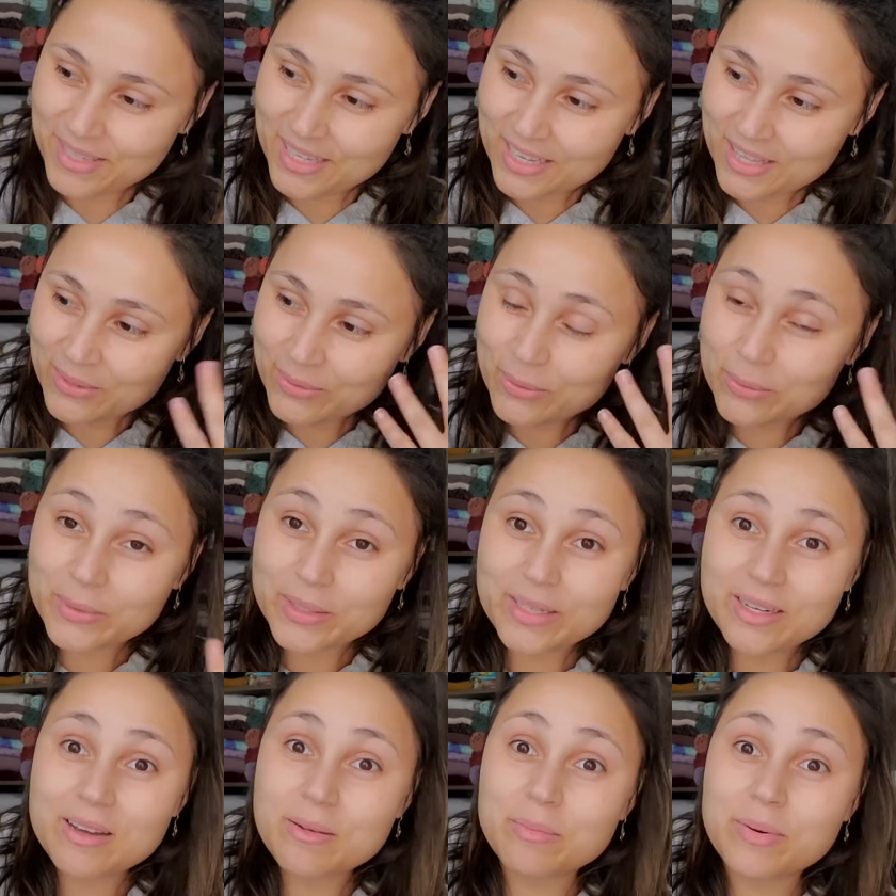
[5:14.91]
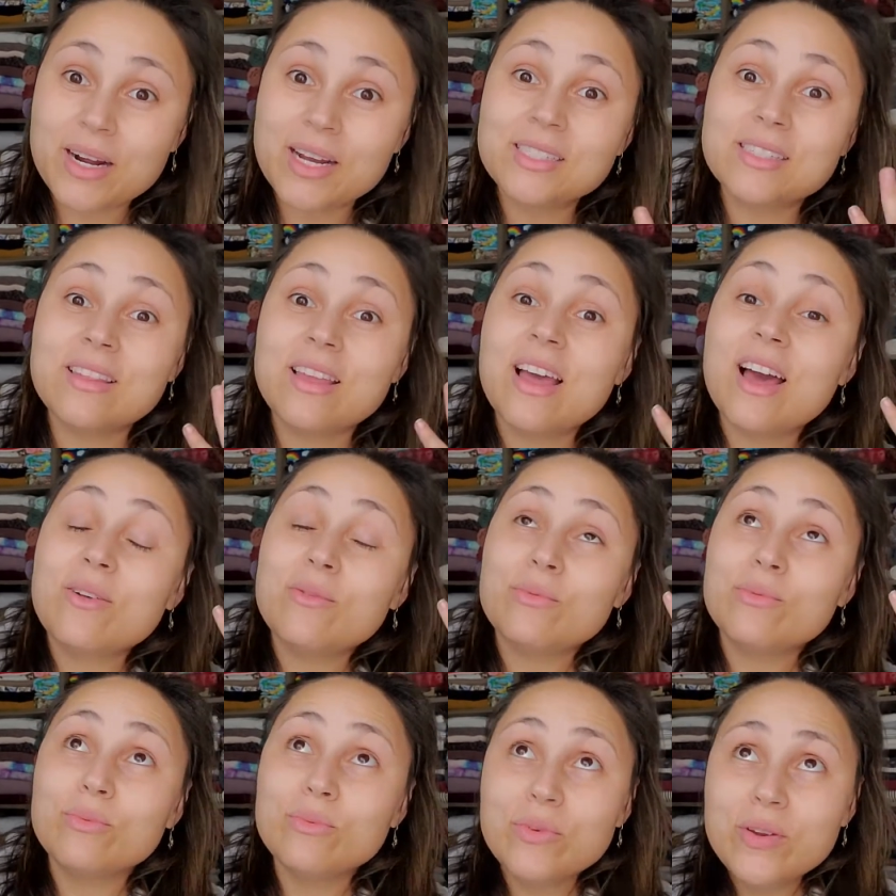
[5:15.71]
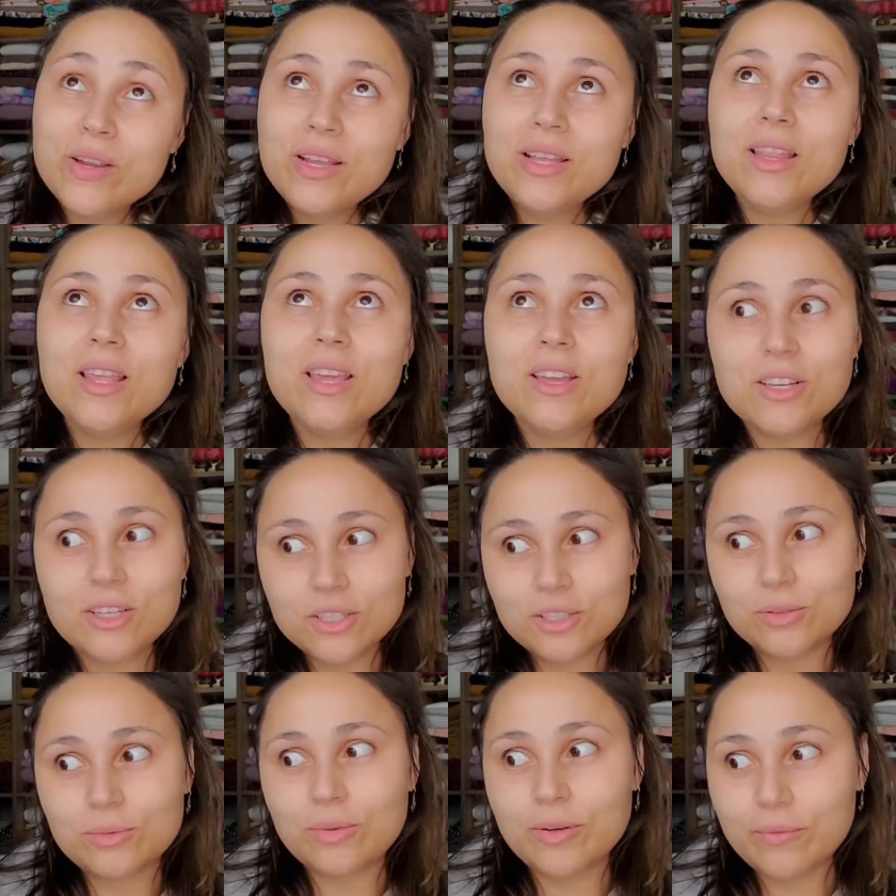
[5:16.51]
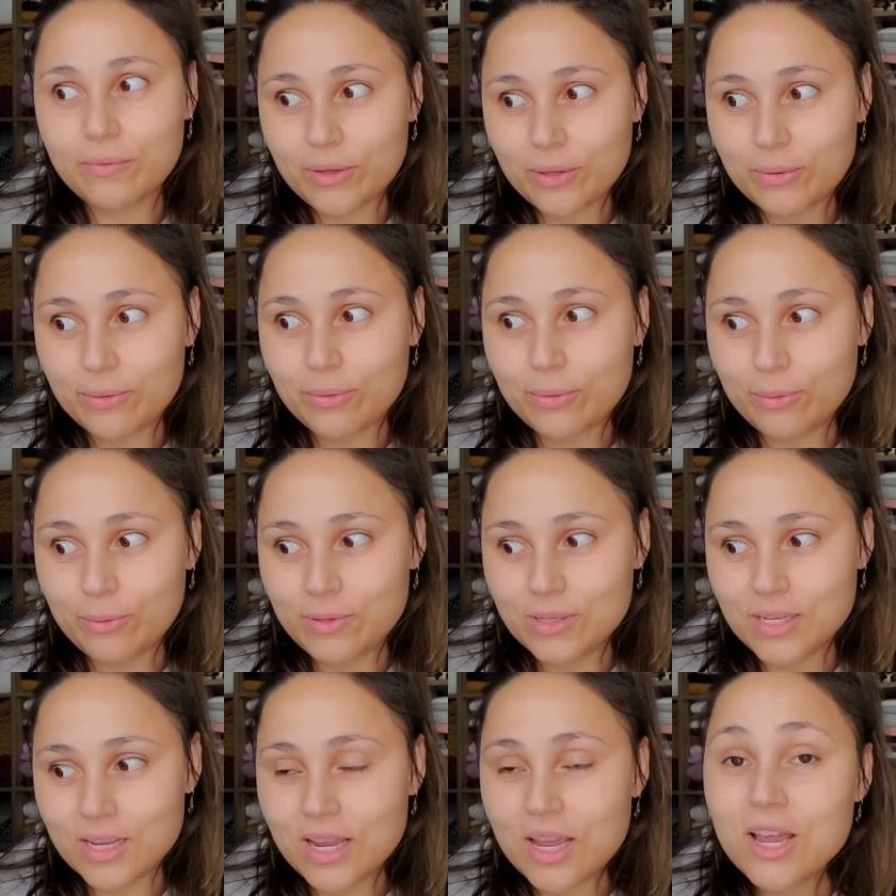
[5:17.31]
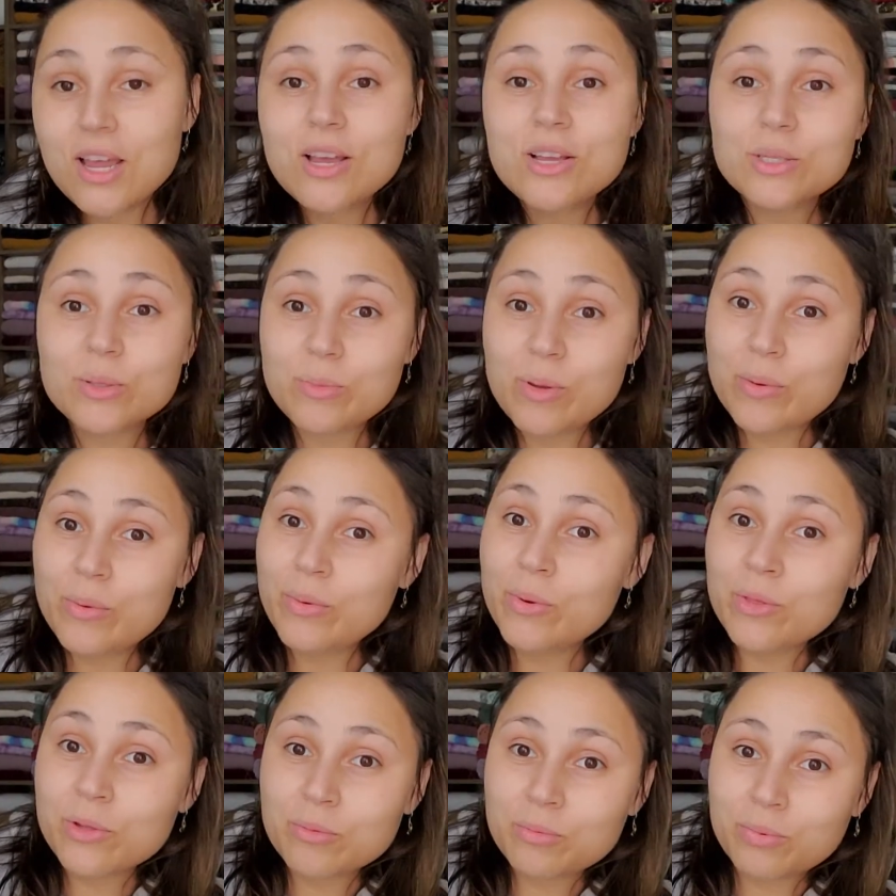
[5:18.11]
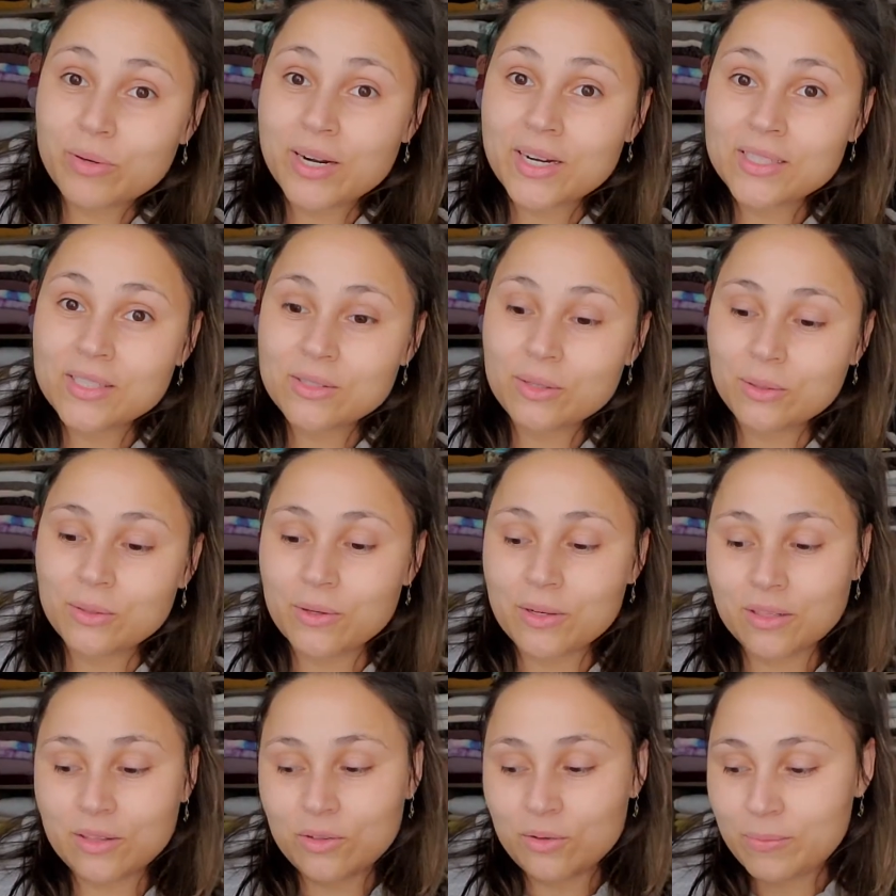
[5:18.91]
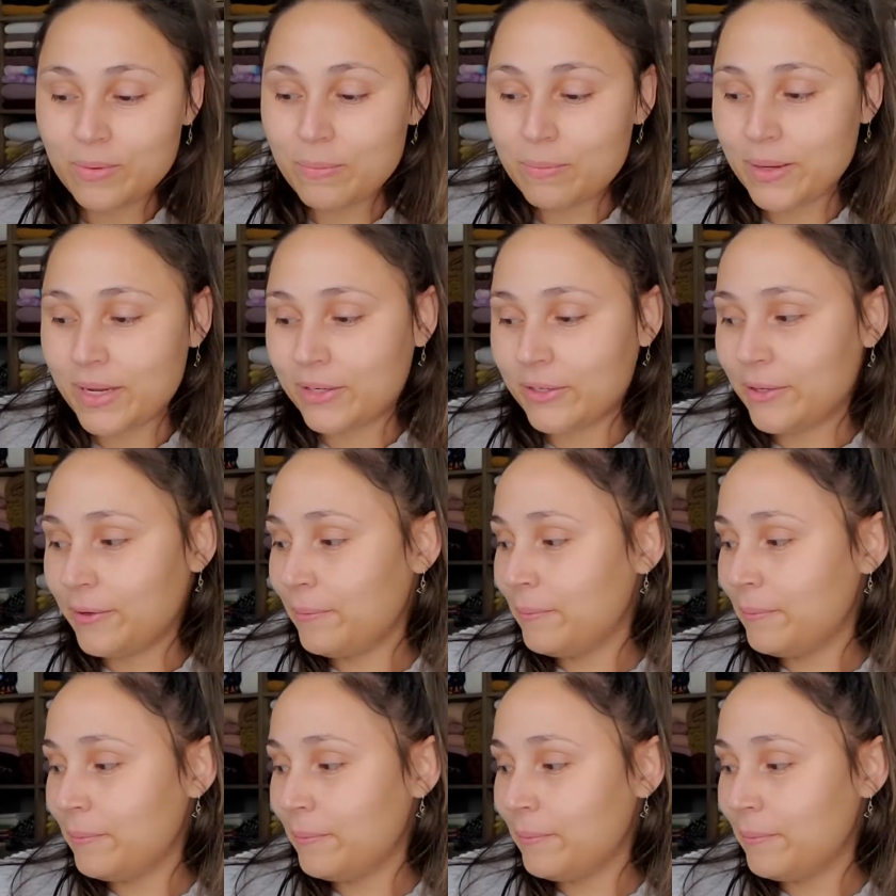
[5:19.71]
They were a really good price and they had really good reviews. So maybe when they're pressed, they'll look a little bit better.